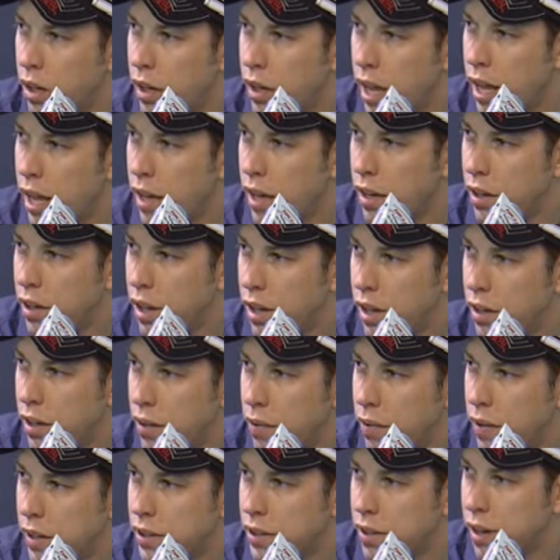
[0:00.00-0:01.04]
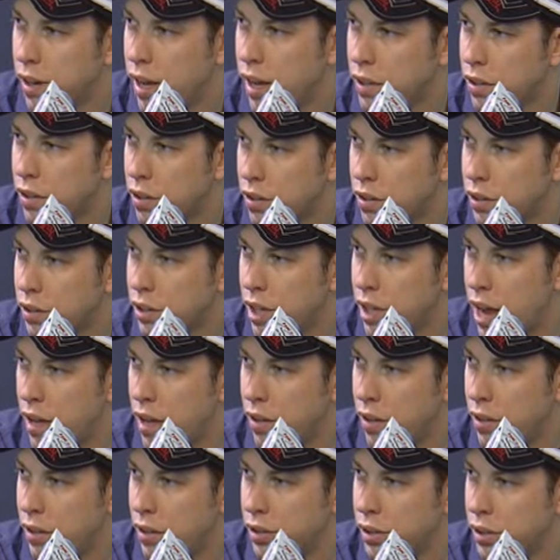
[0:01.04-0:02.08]
again, in defense of NASCAR's
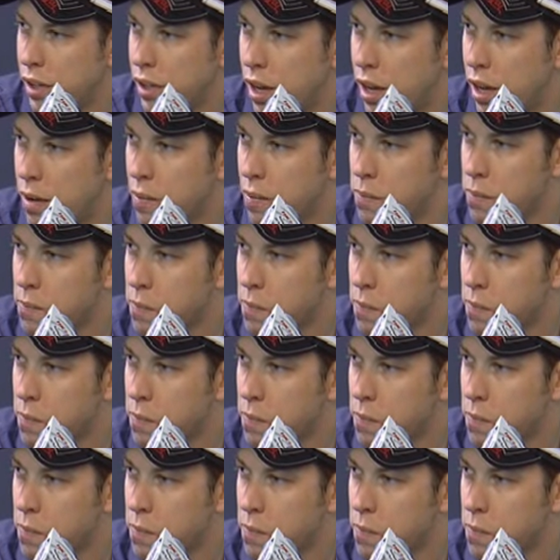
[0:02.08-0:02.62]
side, there's got